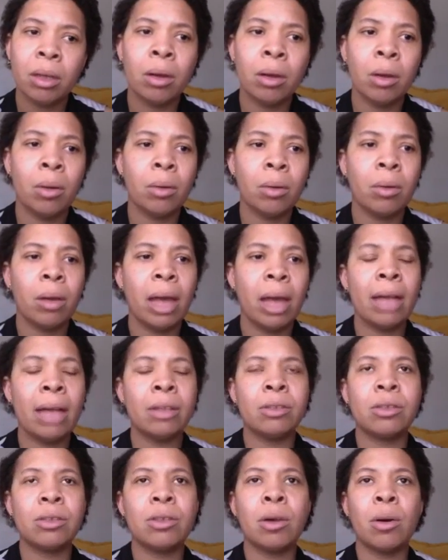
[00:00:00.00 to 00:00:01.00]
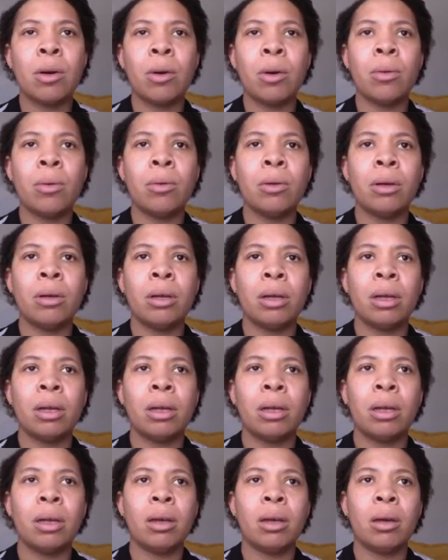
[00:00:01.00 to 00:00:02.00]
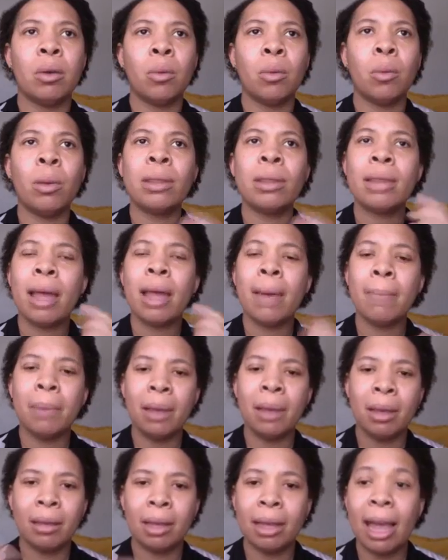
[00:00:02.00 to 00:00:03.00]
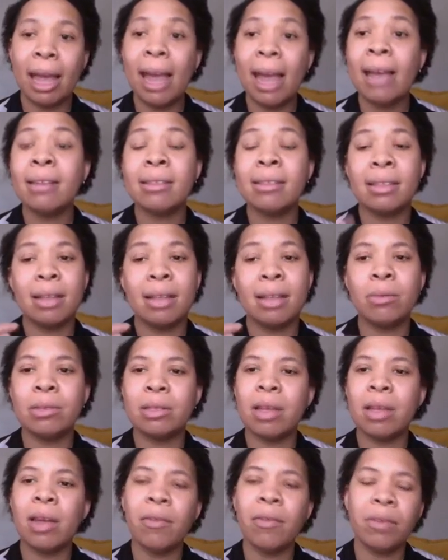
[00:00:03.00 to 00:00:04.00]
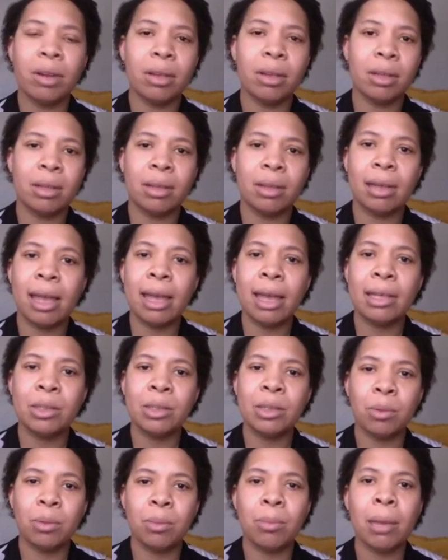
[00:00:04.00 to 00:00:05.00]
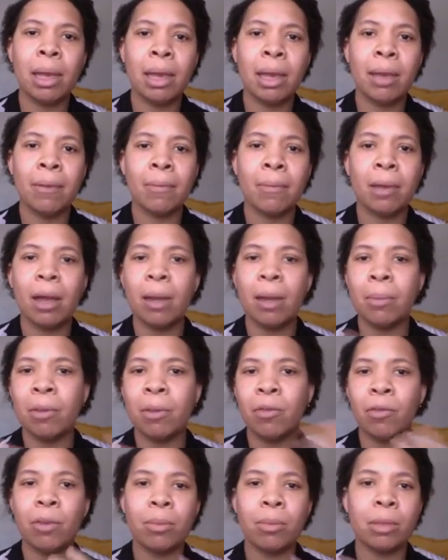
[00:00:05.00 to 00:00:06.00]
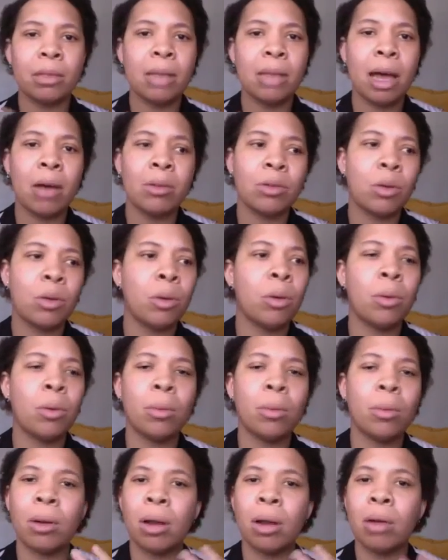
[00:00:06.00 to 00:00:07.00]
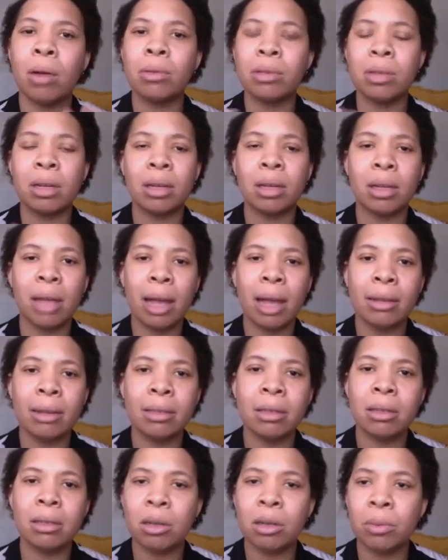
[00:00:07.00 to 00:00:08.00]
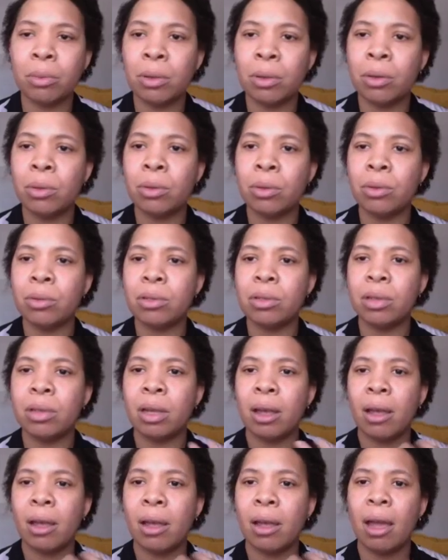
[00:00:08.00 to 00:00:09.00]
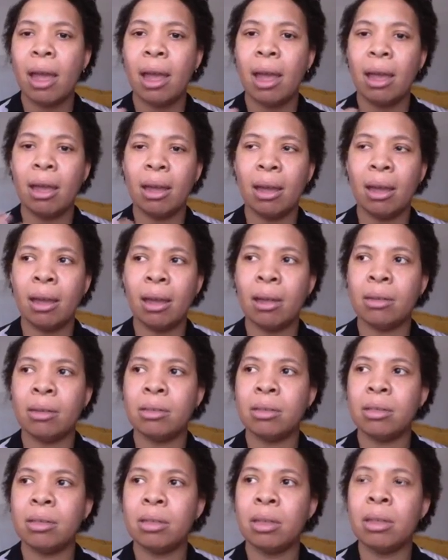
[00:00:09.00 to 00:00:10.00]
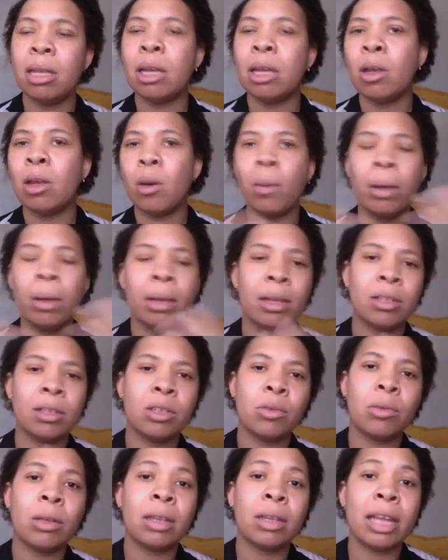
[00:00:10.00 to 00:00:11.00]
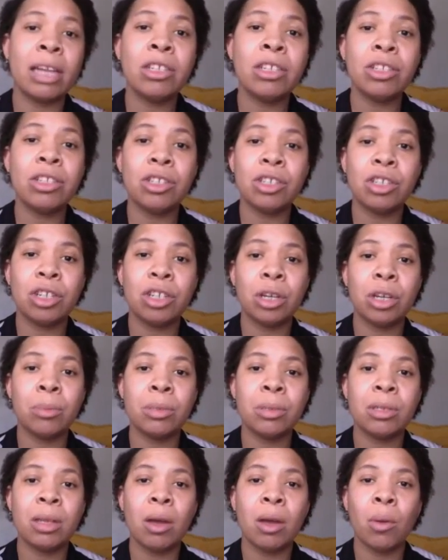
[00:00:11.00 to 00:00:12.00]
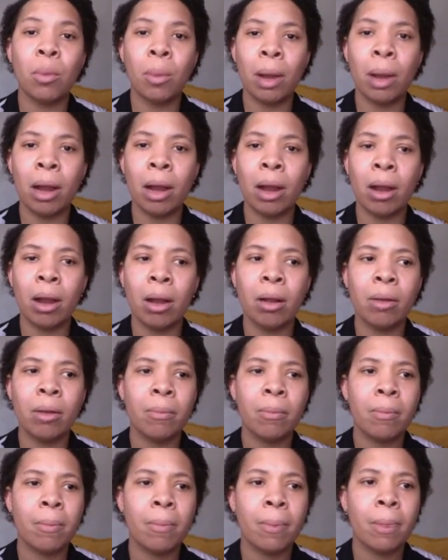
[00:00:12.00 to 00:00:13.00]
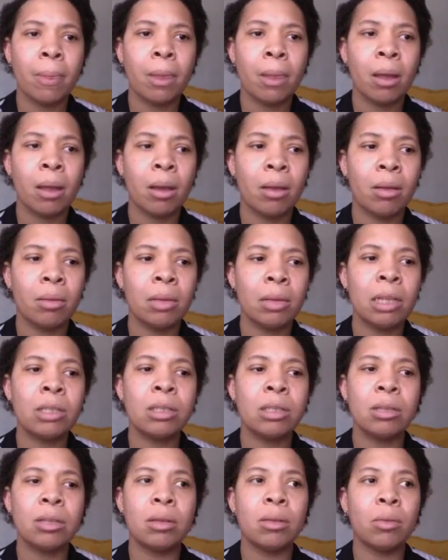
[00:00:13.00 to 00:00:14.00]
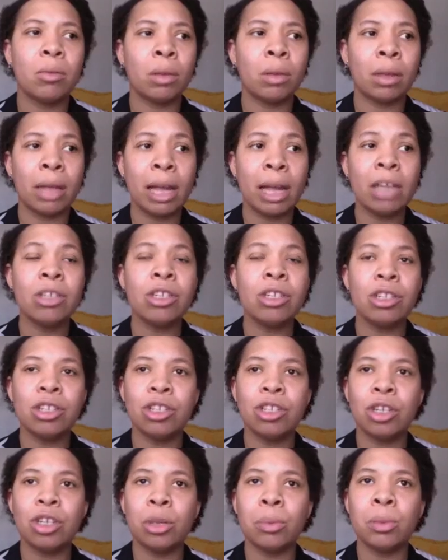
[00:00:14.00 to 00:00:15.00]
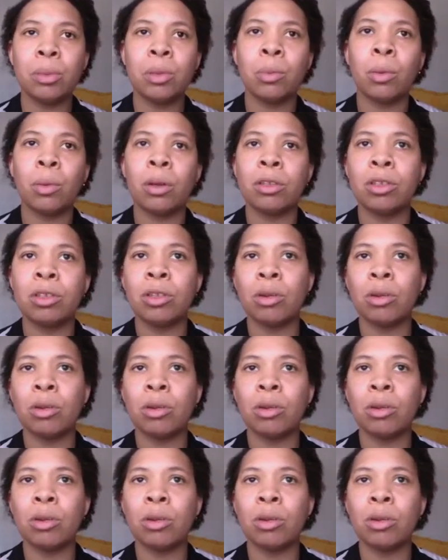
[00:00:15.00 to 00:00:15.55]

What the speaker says: know? And so with that being the case, and that was definitely the case with me coming from this household where I was neglected and abused, and then going into relationships where these relationships were